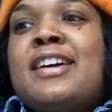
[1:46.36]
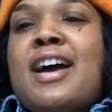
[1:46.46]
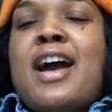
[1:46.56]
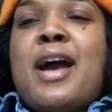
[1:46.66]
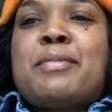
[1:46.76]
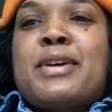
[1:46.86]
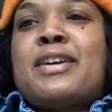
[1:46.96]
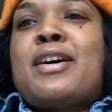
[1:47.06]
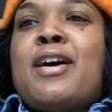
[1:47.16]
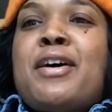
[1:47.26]
I'm gonna
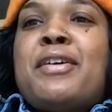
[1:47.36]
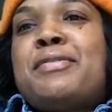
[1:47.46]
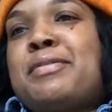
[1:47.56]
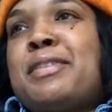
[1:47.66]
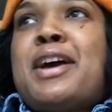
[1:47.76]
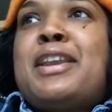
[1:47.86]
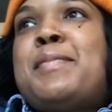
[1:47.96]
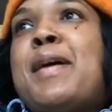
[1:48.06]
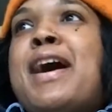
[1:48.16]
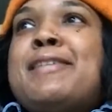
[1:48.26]
call Honey
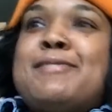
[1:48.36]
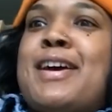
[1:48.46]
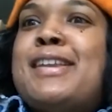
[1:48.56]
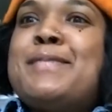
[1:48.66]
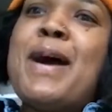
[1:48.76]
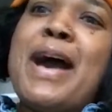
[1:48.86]
Pot Honey Pot, So